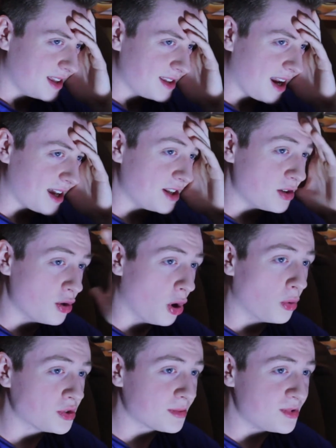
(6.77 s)
Yeah, I didn't
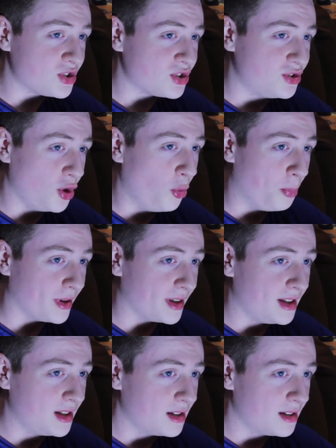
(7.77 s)
know it was gonna be
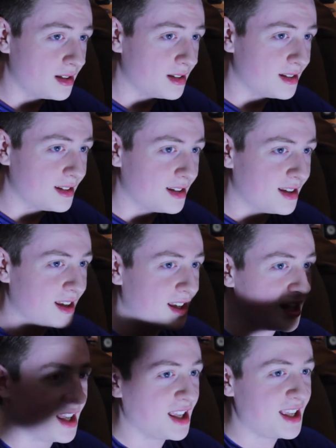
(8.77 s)
stupid. It's not
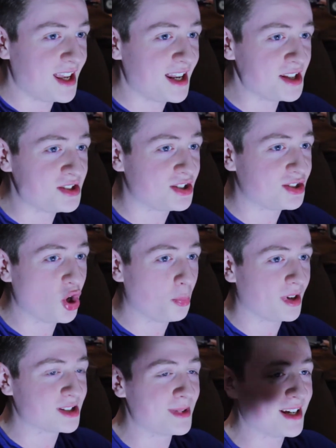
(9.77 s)
stupid. It is
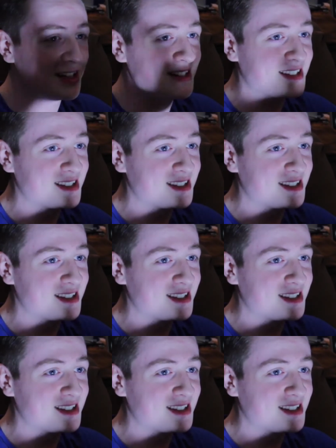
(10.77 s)
stupid. It doesn't make any